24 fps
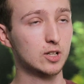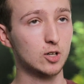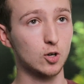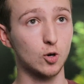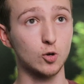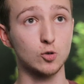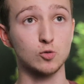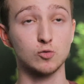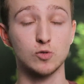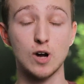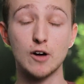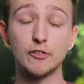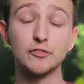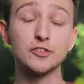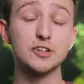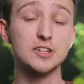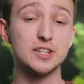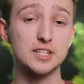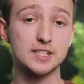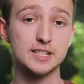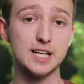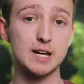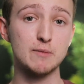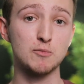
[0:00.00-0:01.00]
or roughly
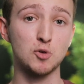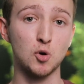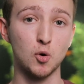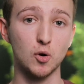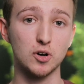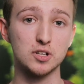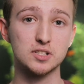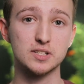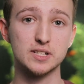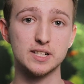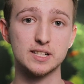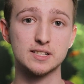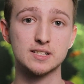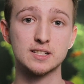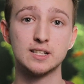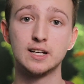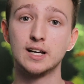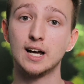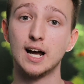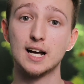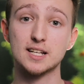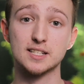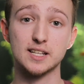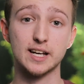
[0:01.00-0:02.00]
the same coarseness
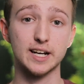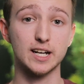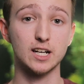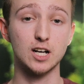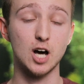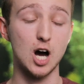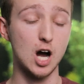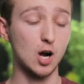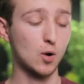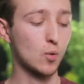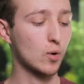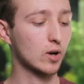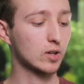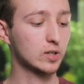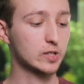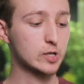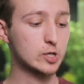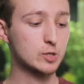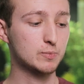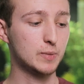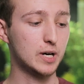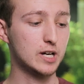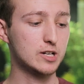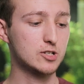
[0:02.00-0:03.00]
as like an Aqua clear
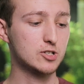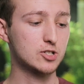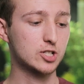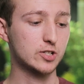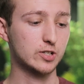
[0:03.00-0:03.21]
sponge.